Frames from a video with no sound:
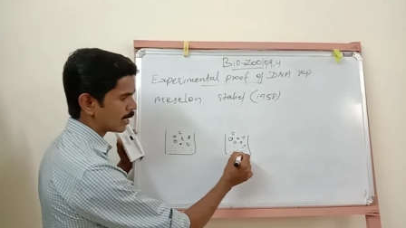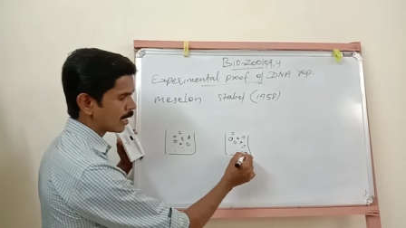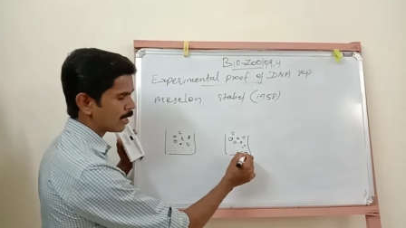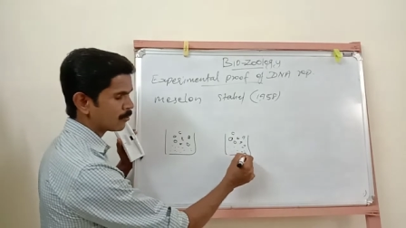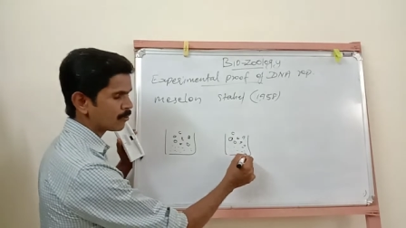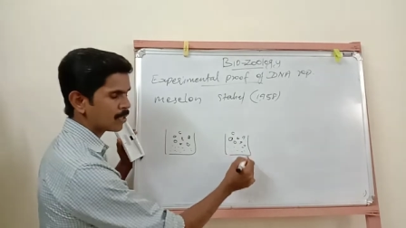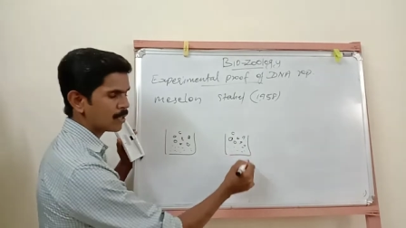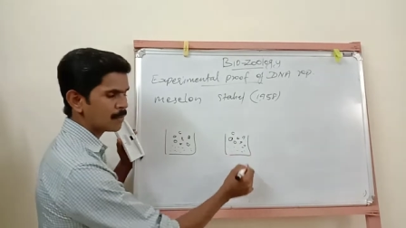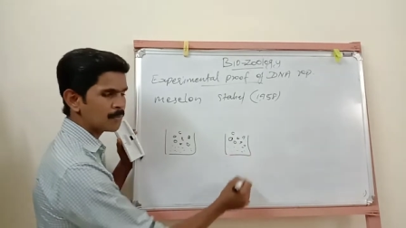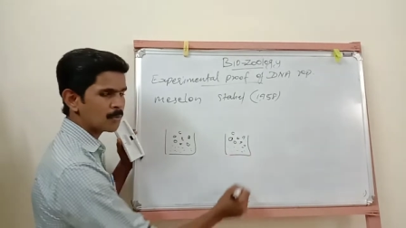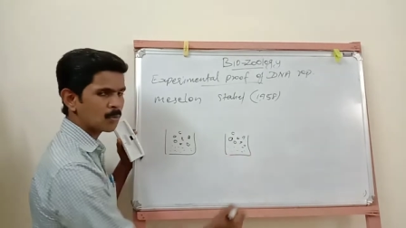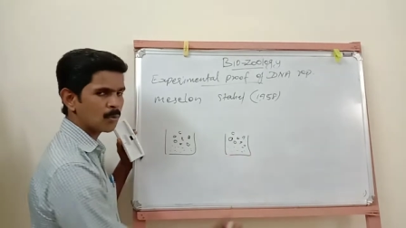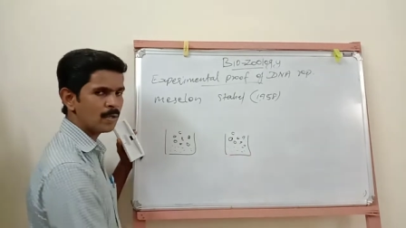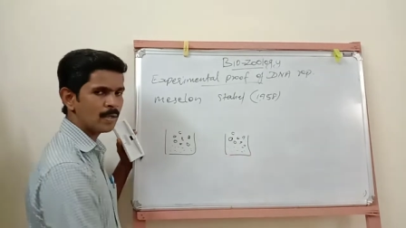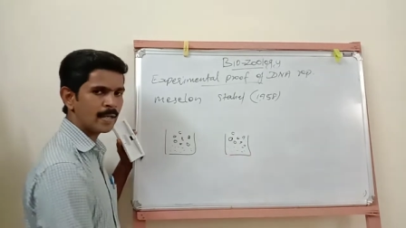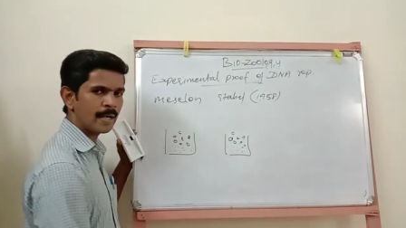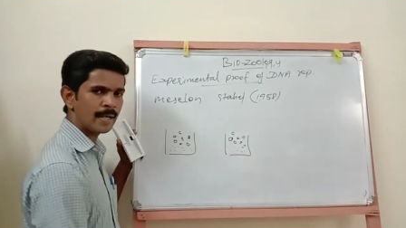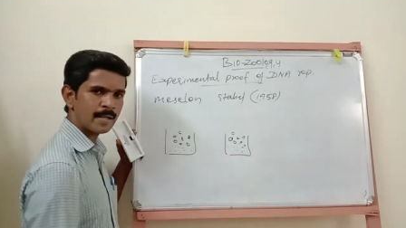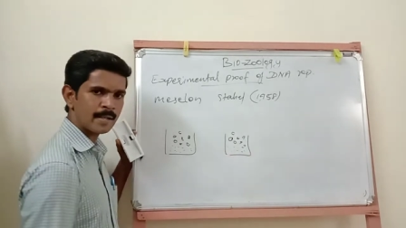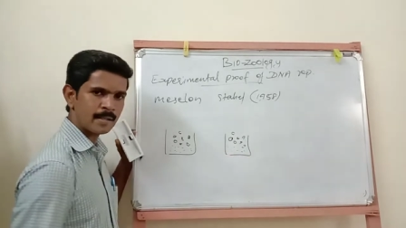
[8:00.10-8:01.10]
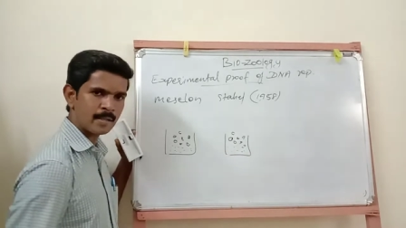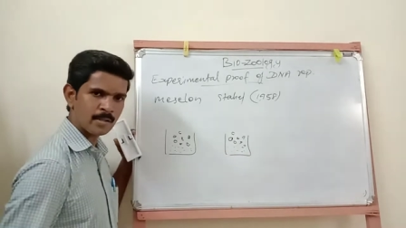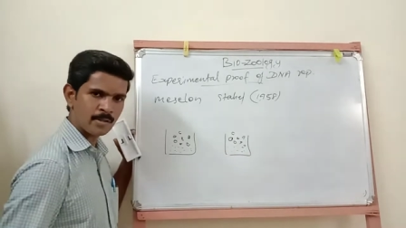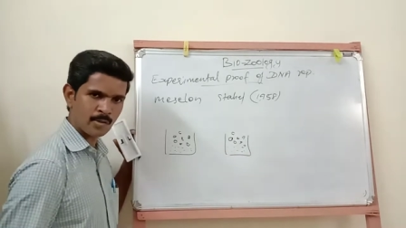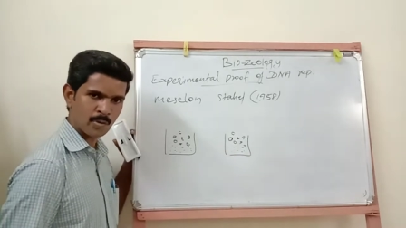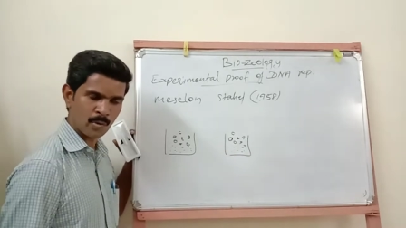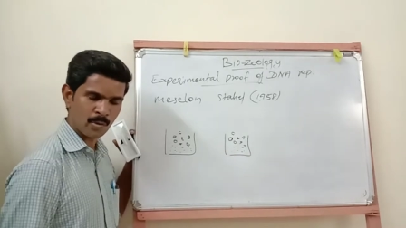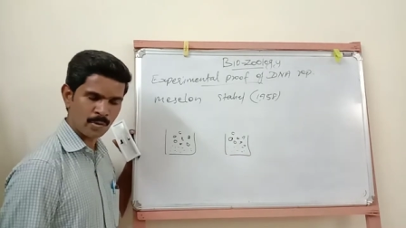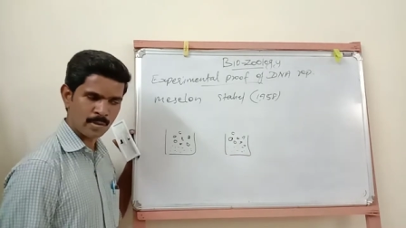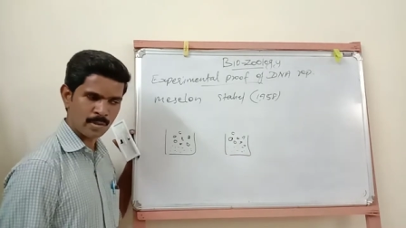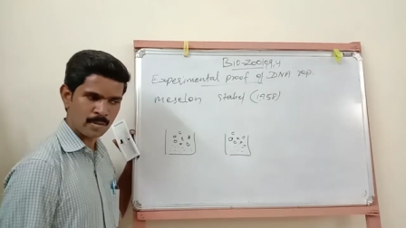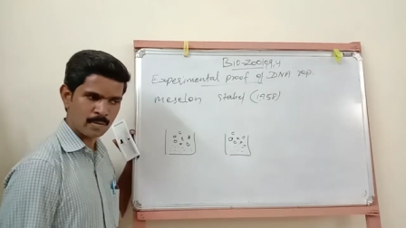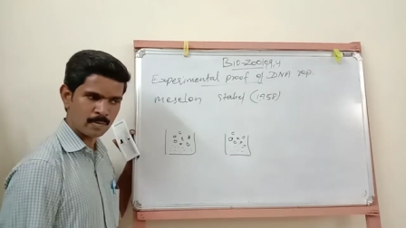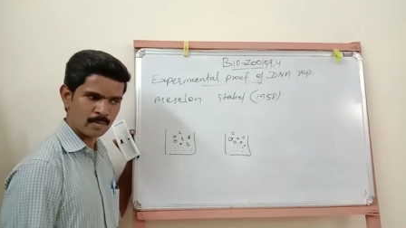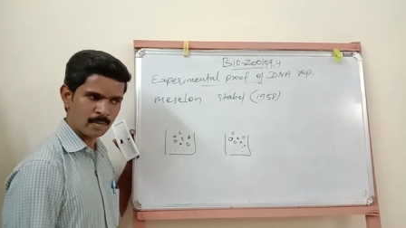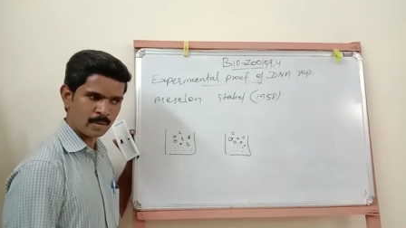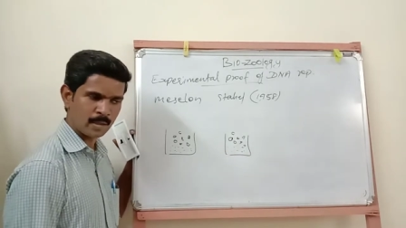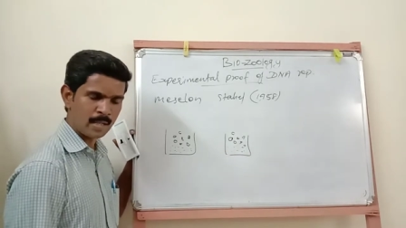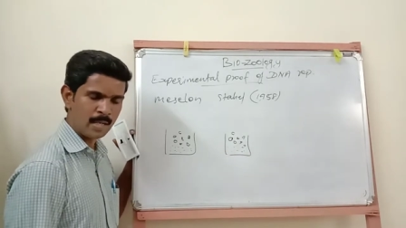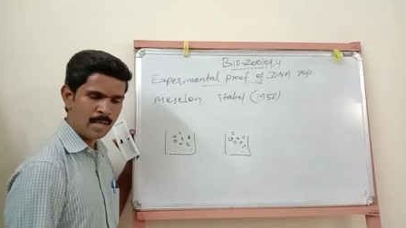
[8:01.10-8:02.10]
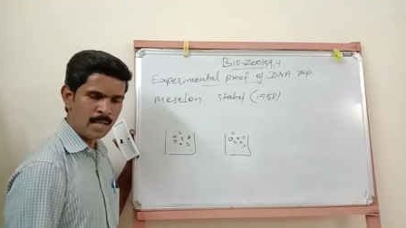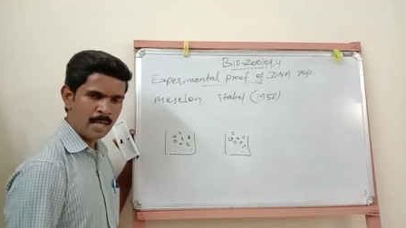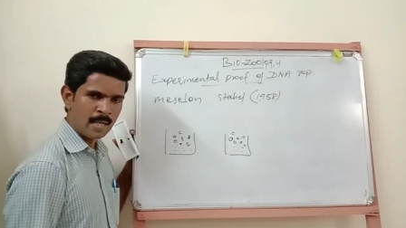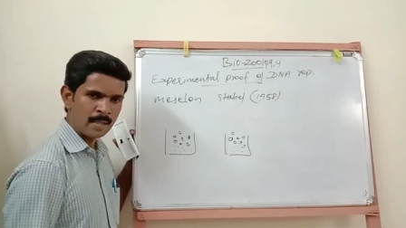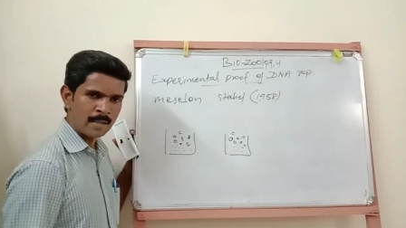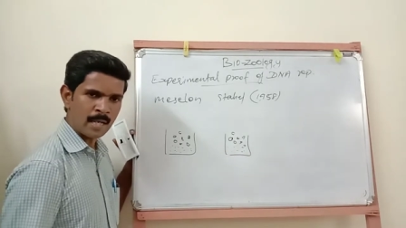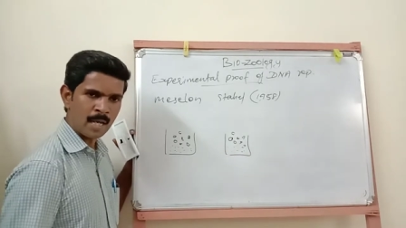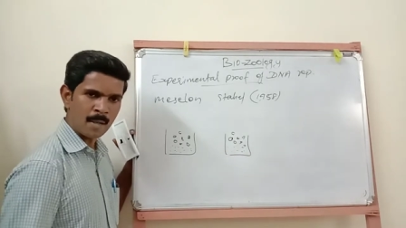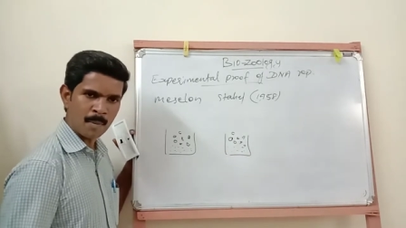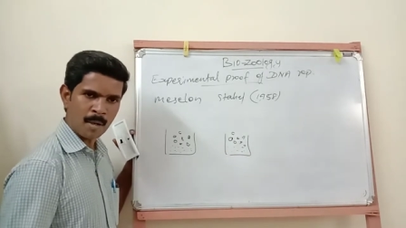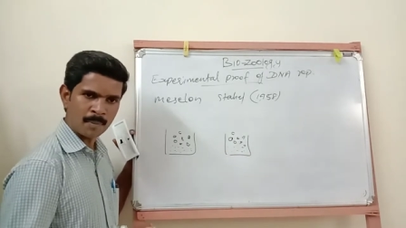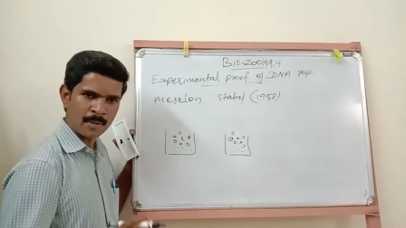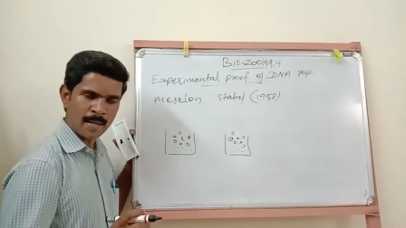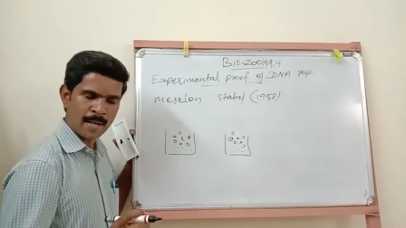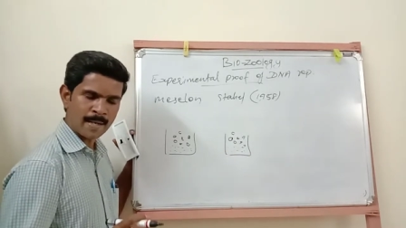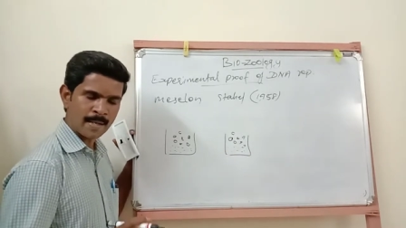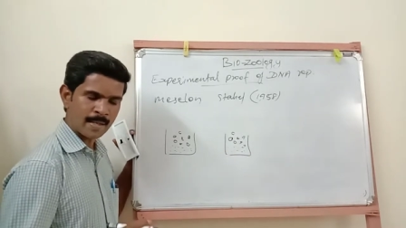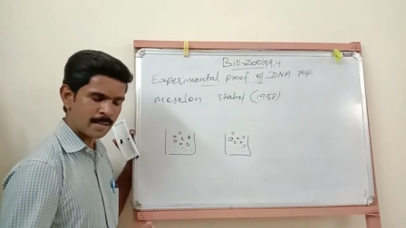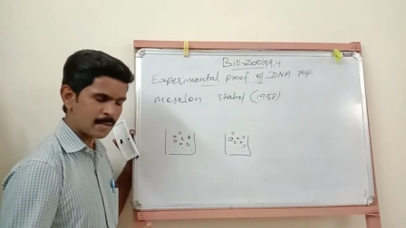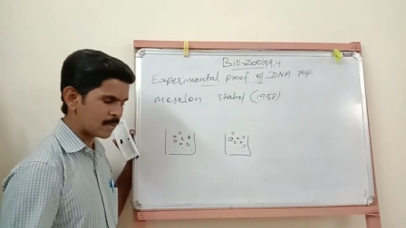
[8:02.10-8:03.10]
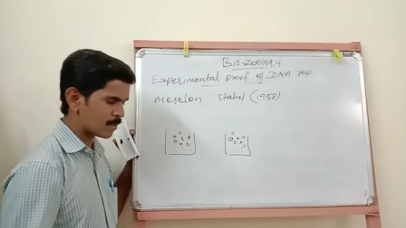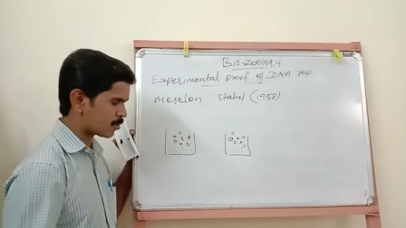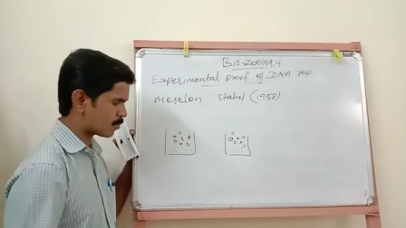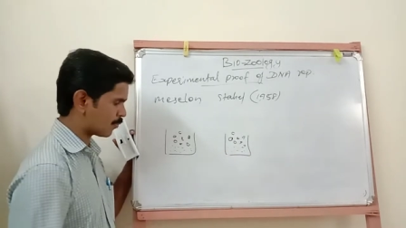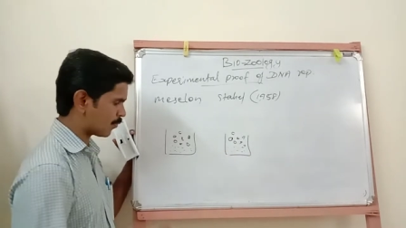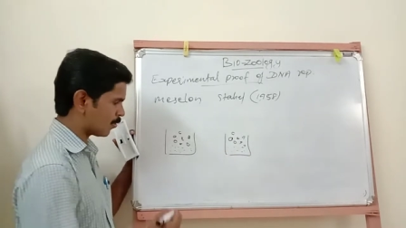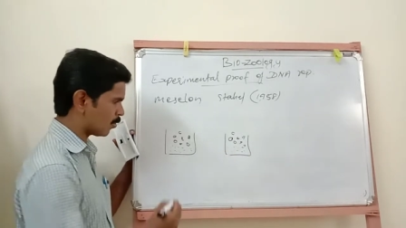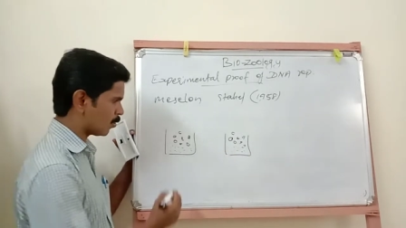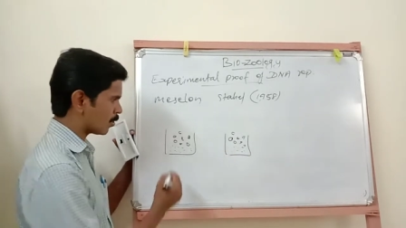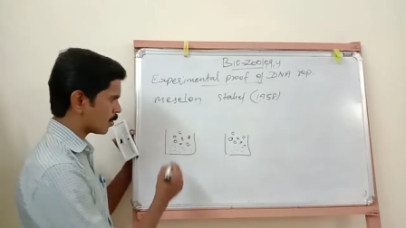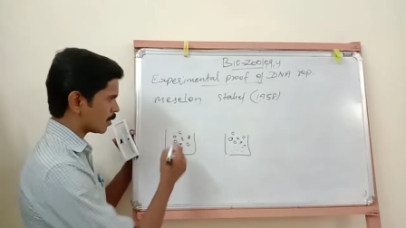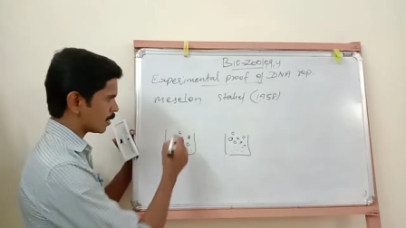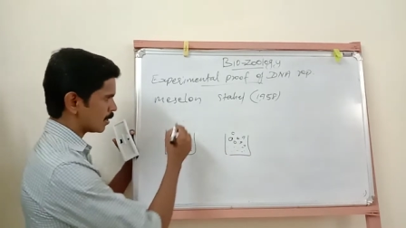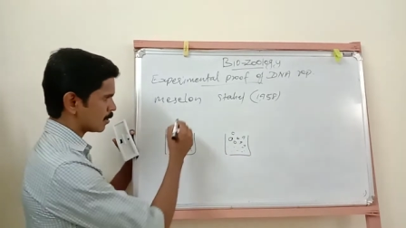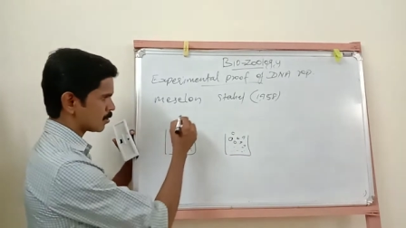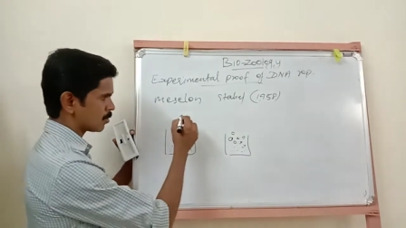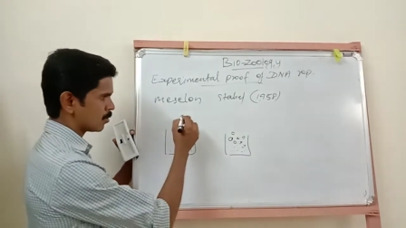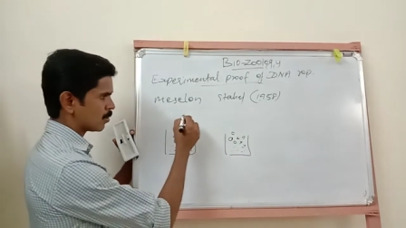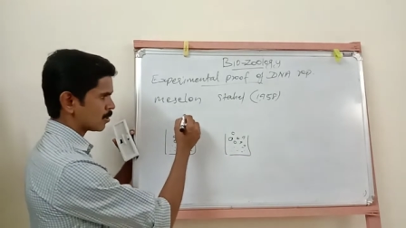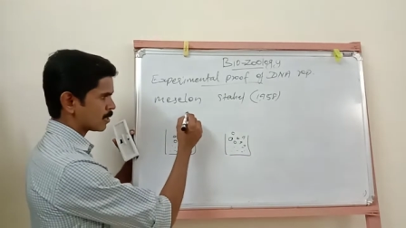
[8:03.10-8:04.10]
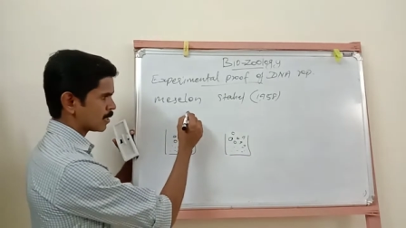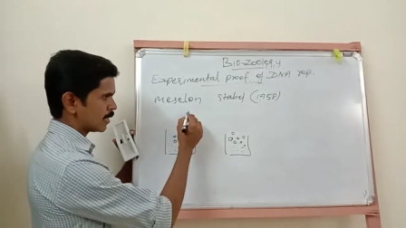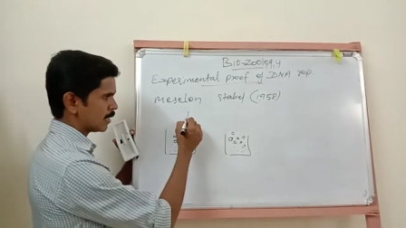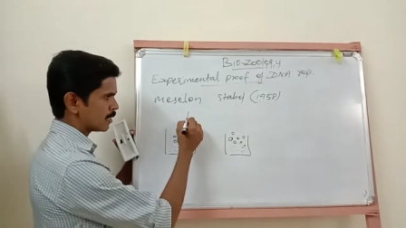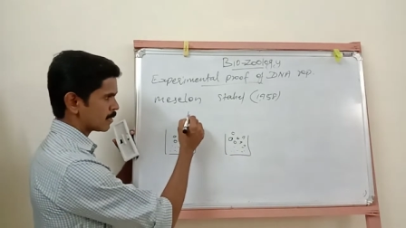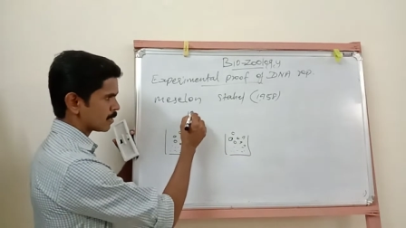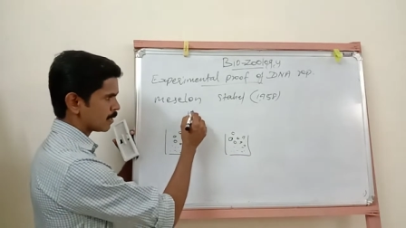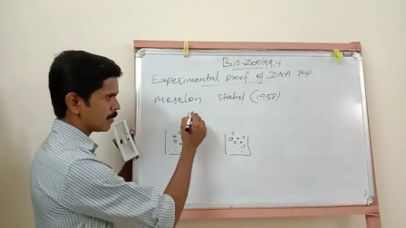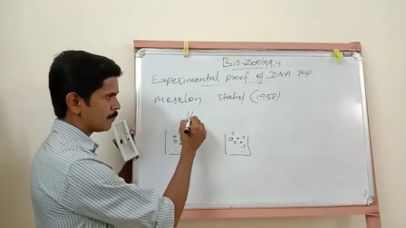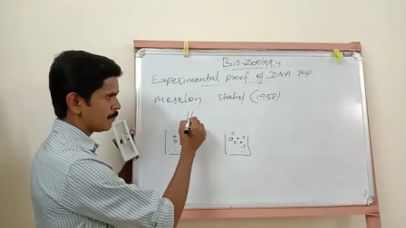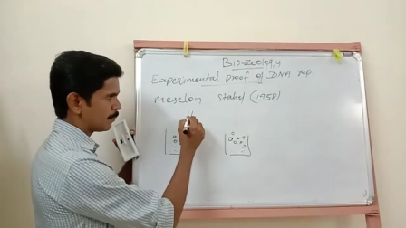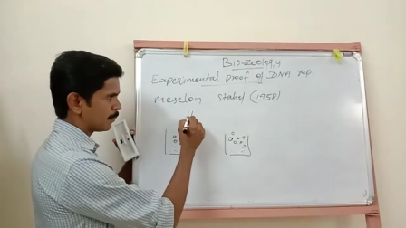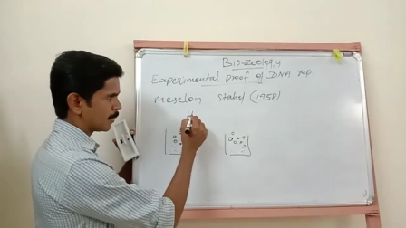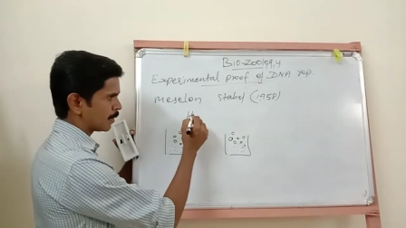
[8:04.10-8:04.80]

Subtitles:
have kept one nitrogen source. Okay. Name of the nitrogen source is